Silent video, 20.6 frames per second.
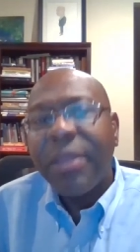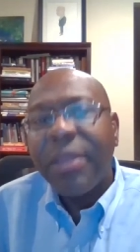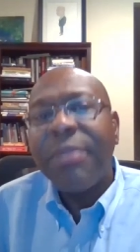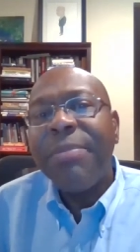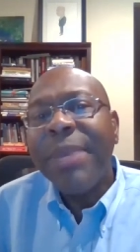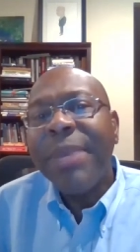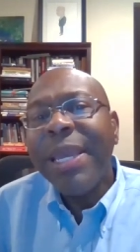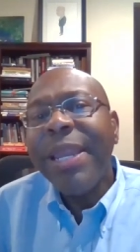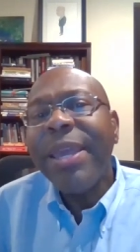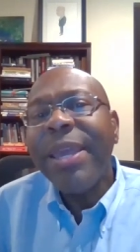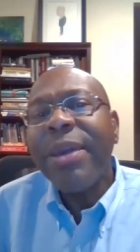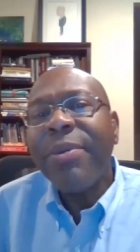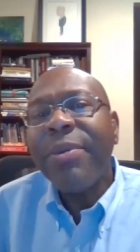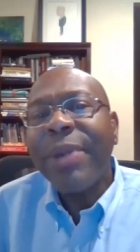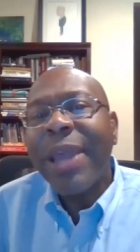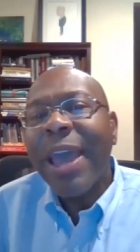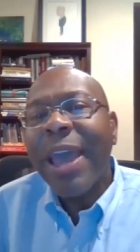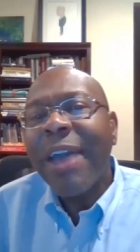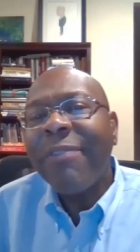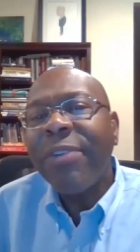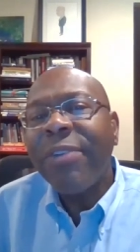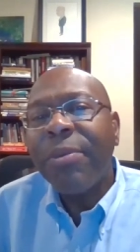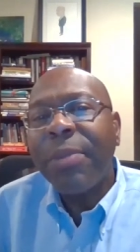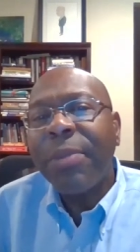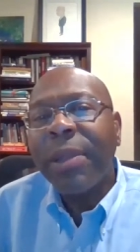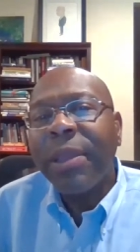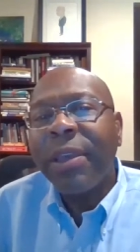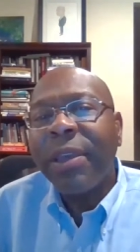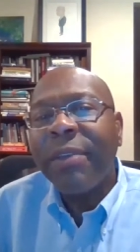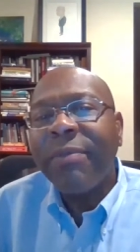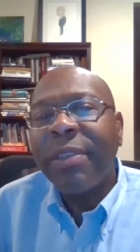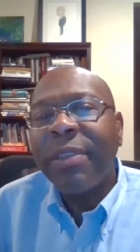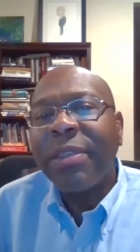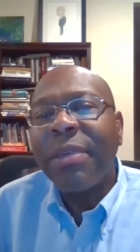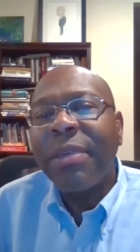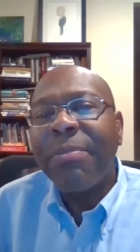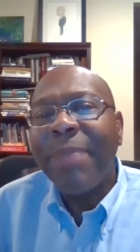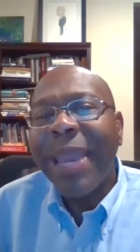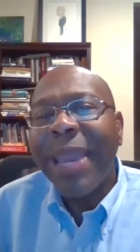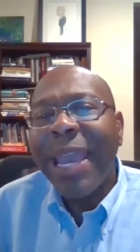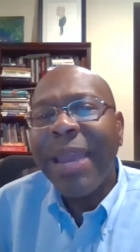The media would have you believe that
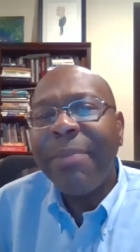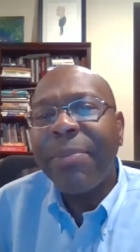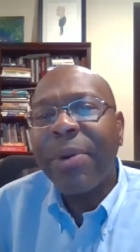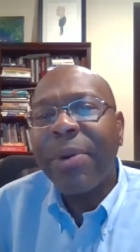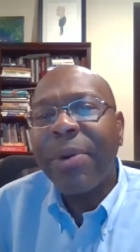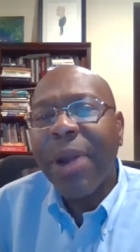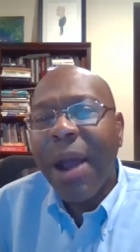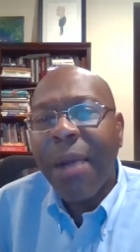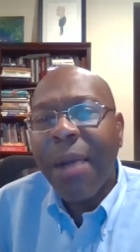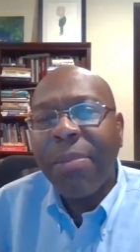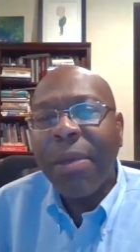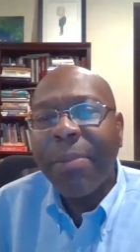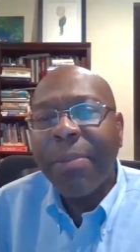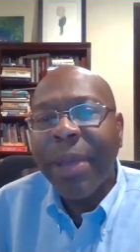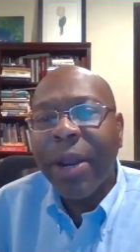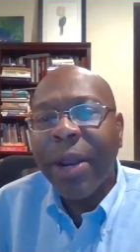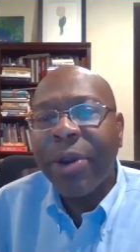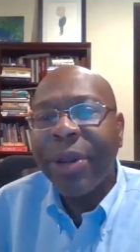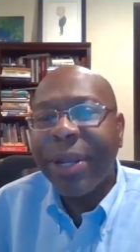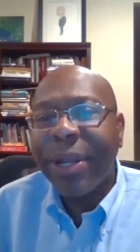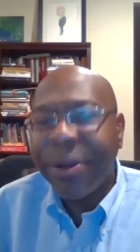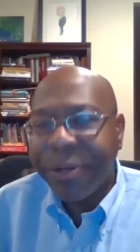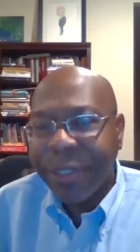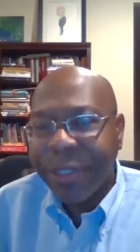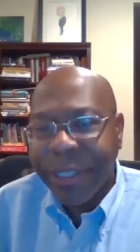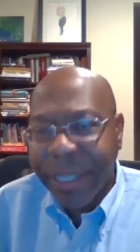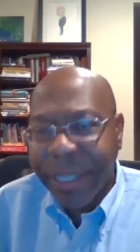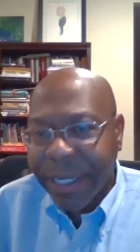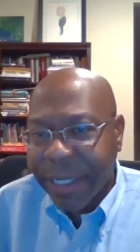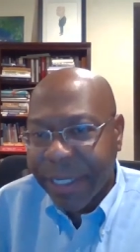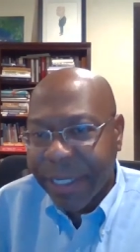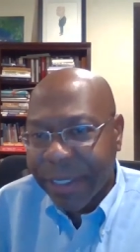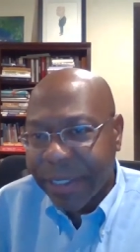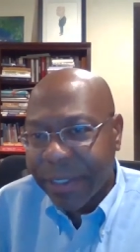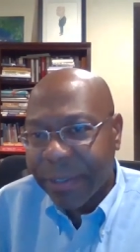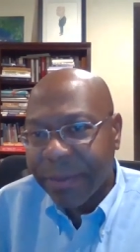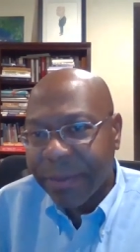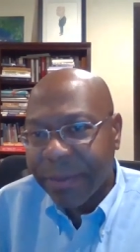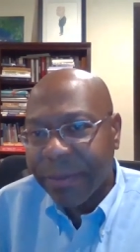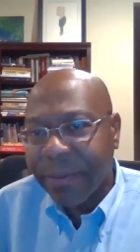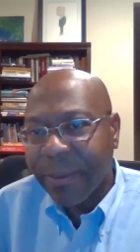the main problem in our inner cities